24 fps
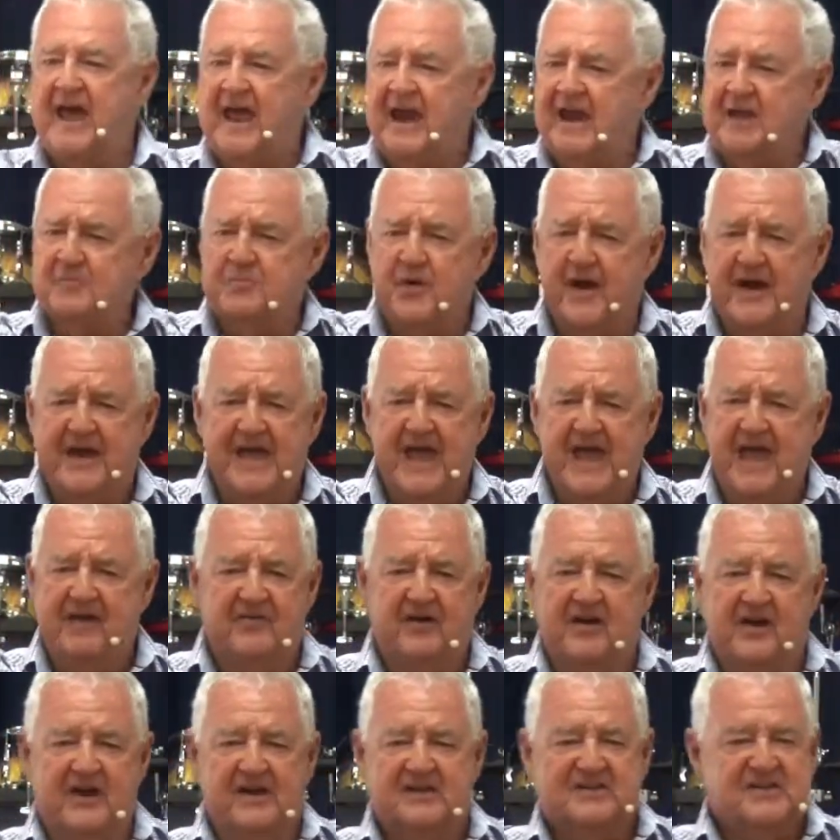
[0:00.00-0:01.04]
Anybody
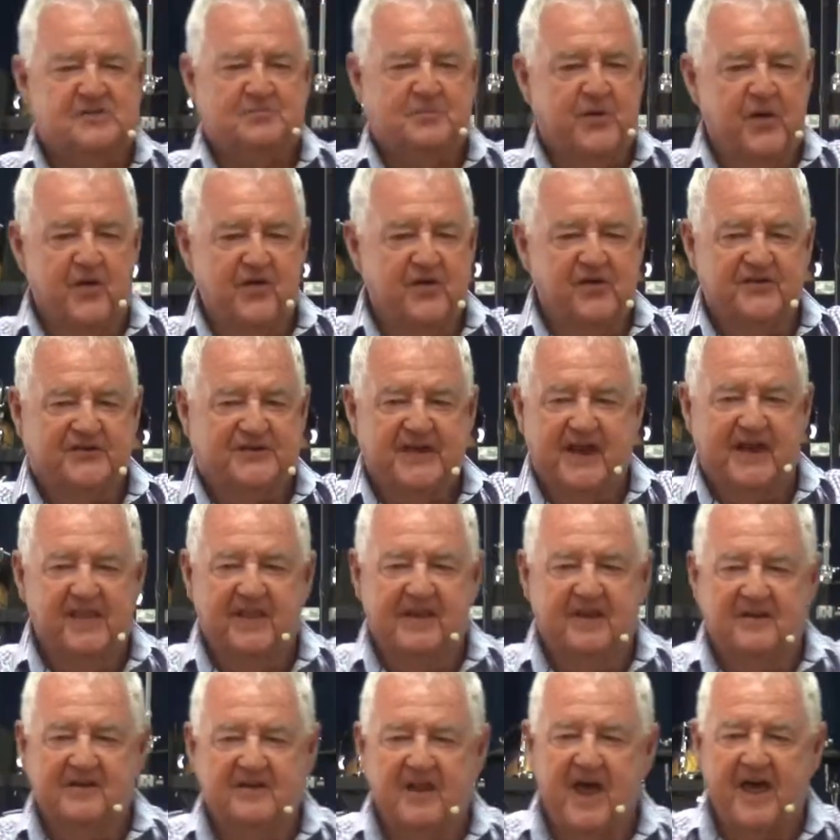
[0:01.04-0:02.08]
ever experienced
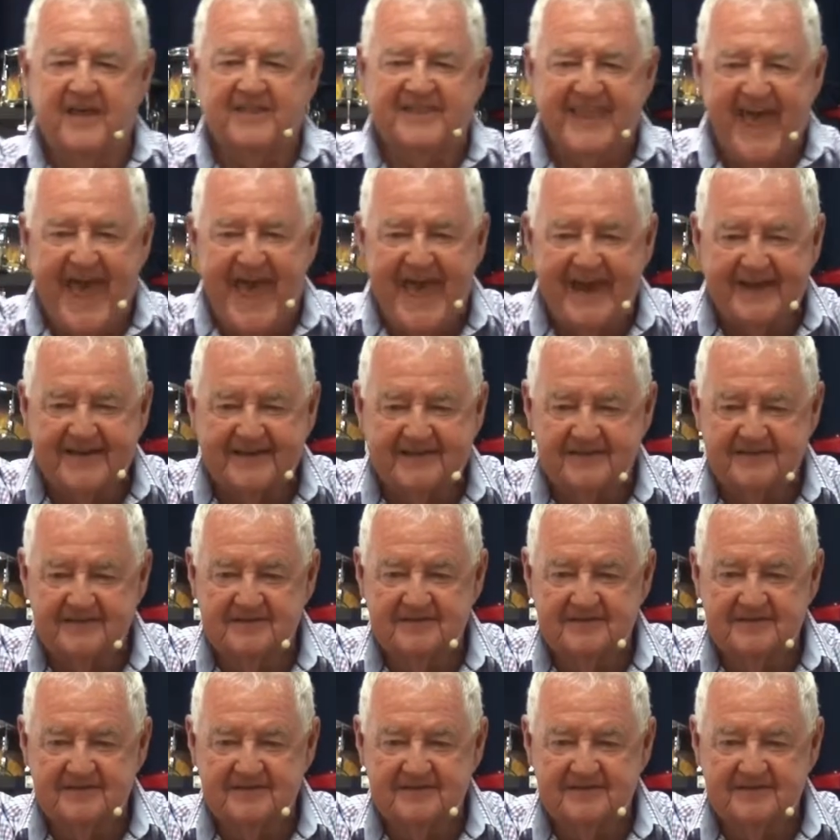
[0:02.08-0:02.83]
anything like that?